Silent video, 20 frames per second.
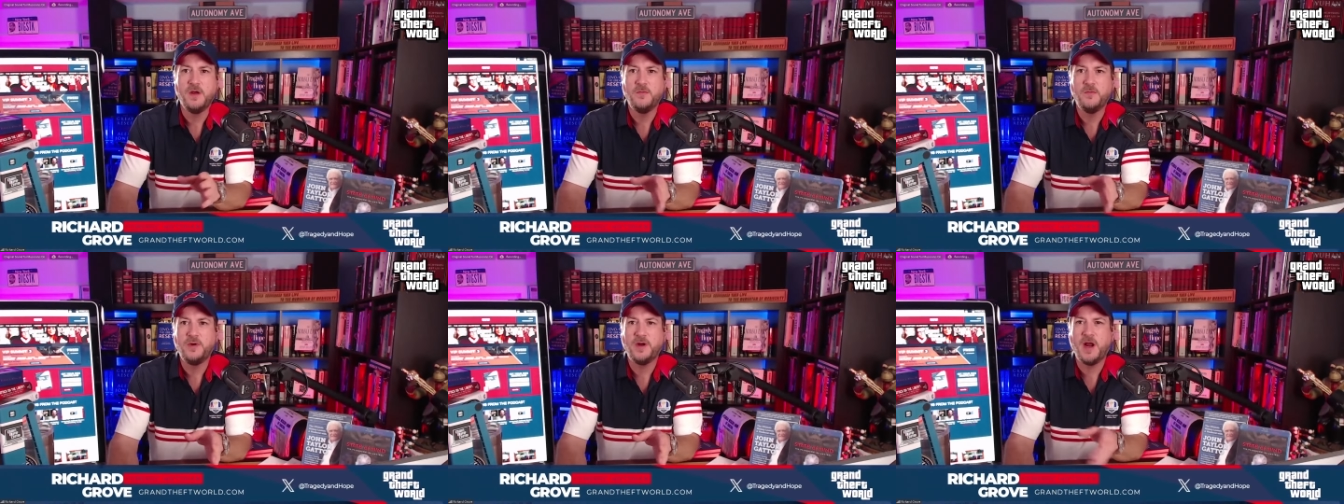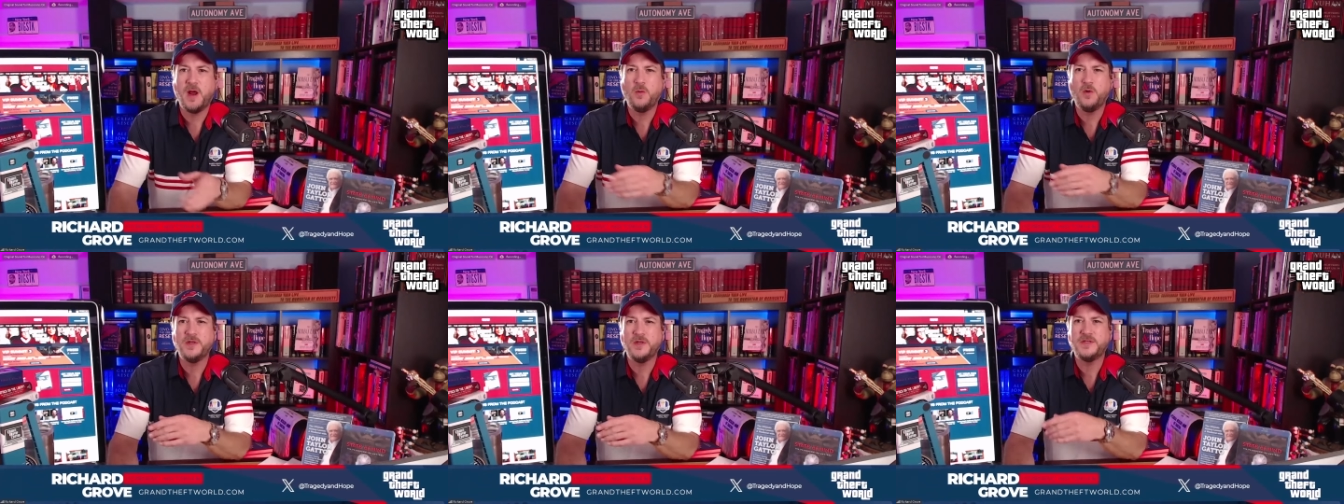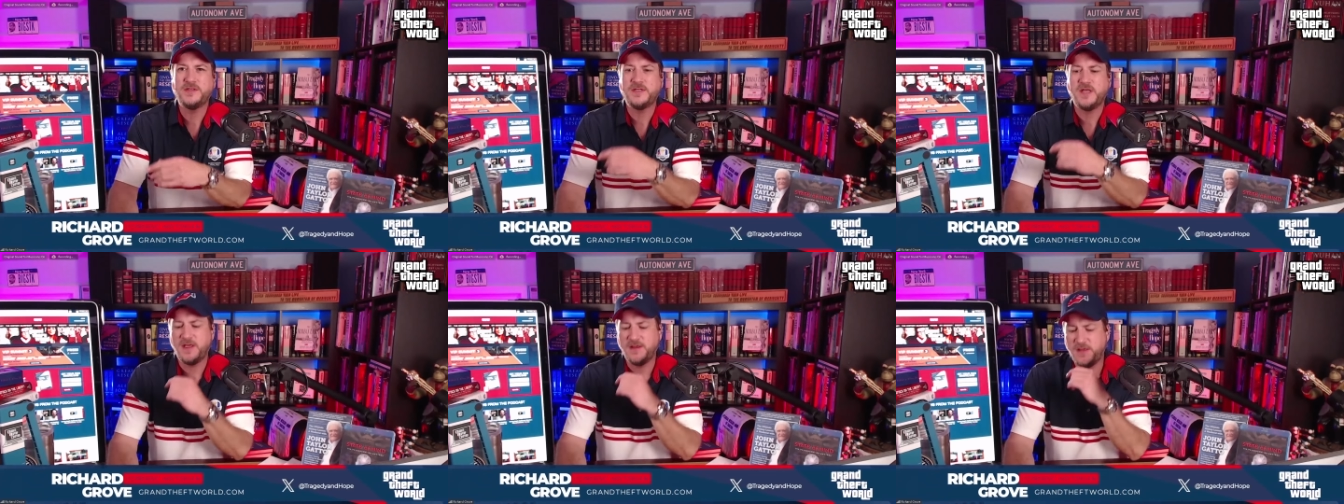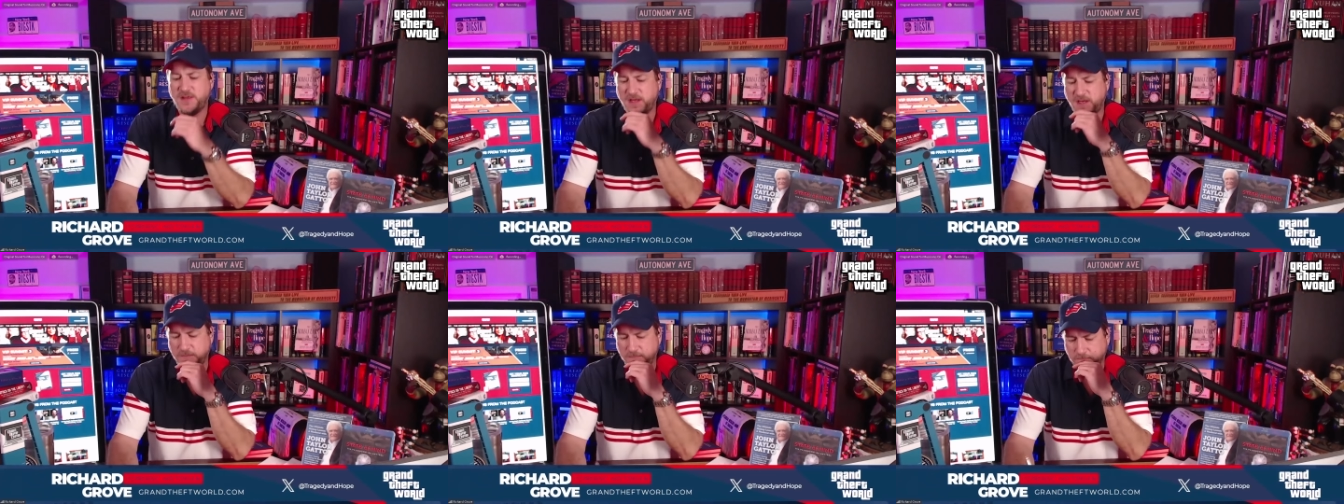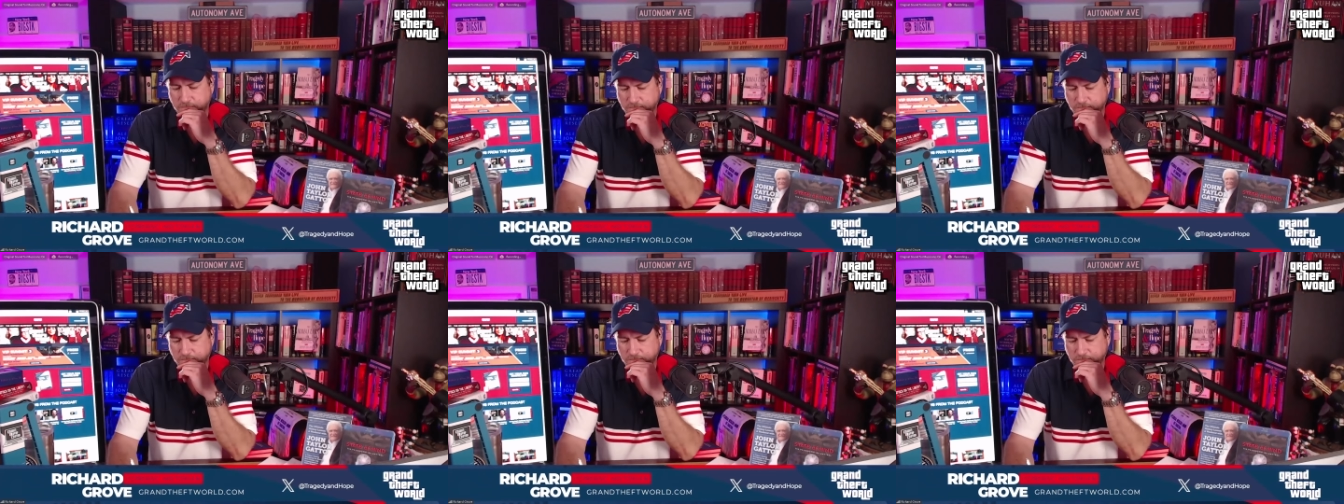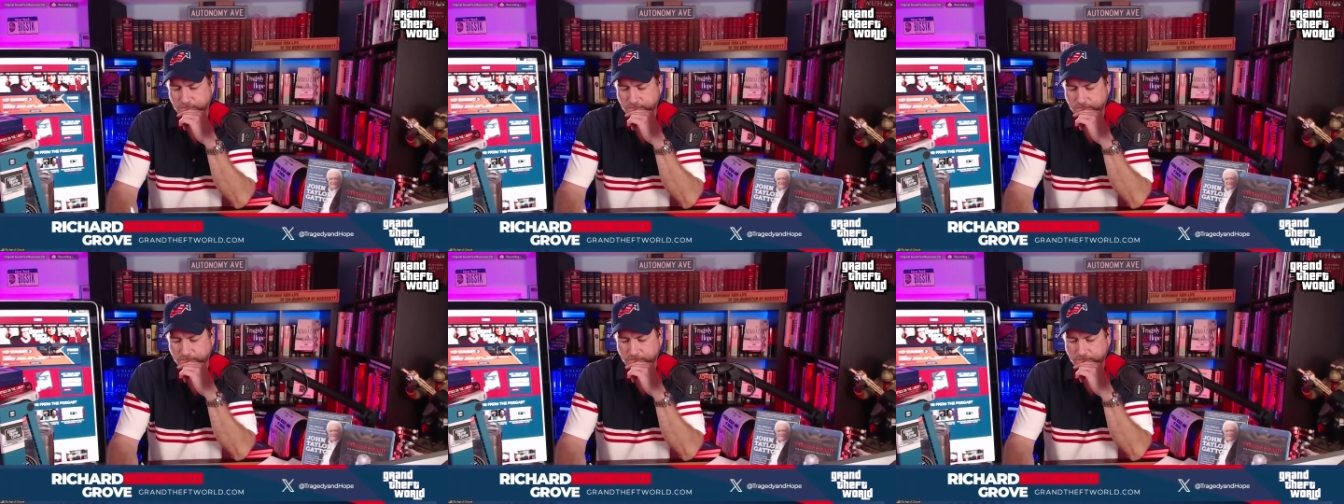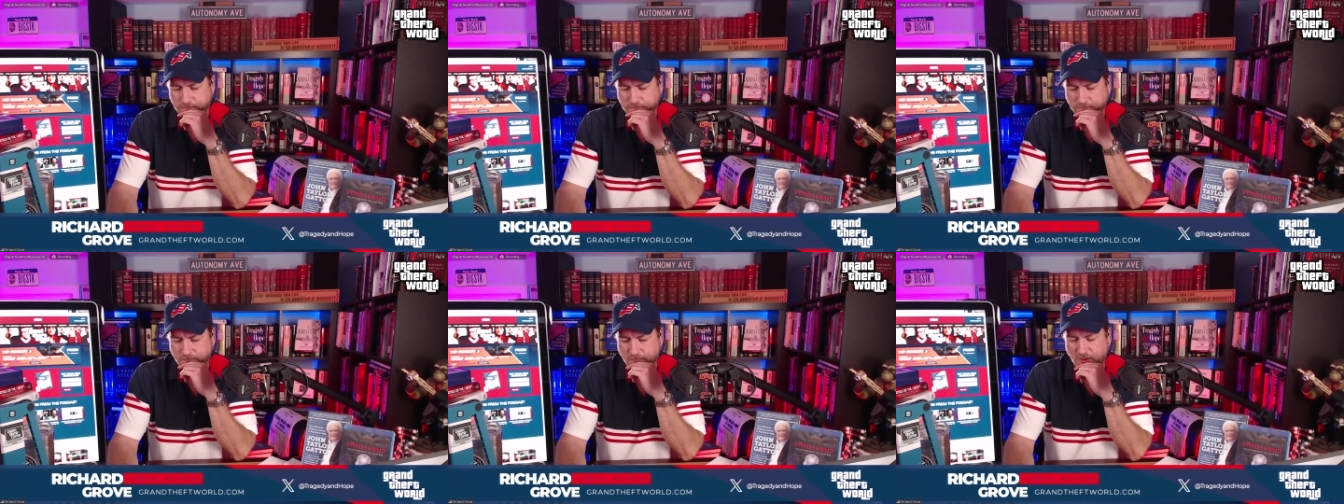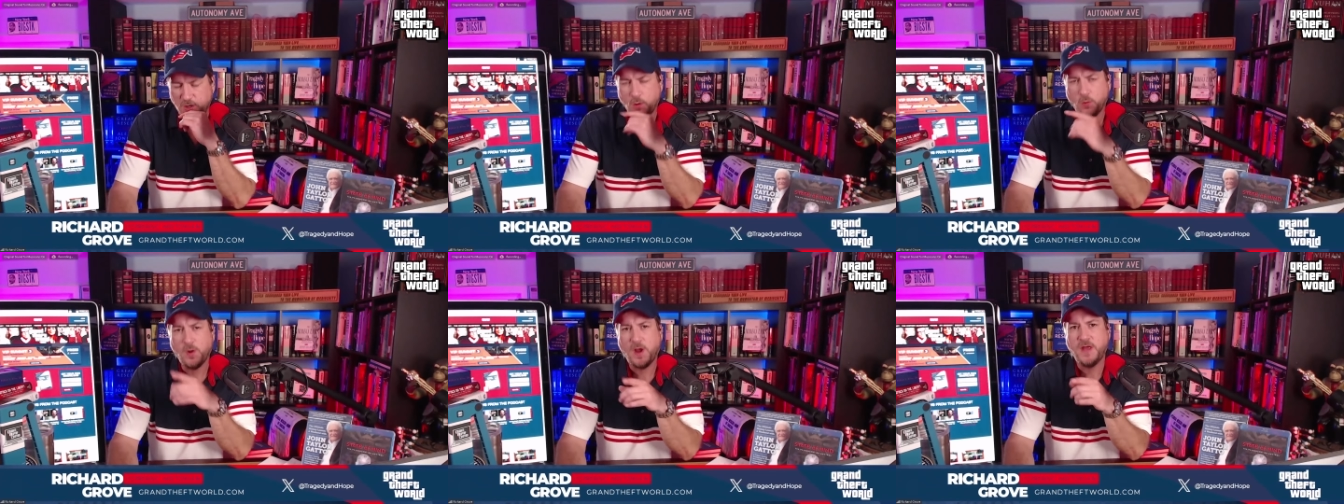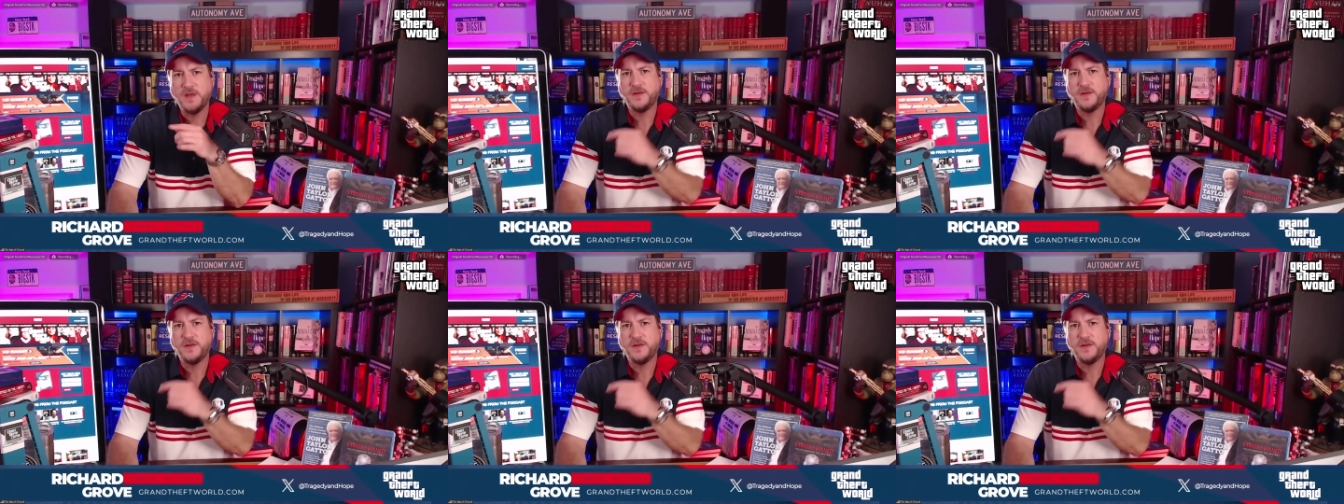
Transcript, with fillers: But I would say that you're right.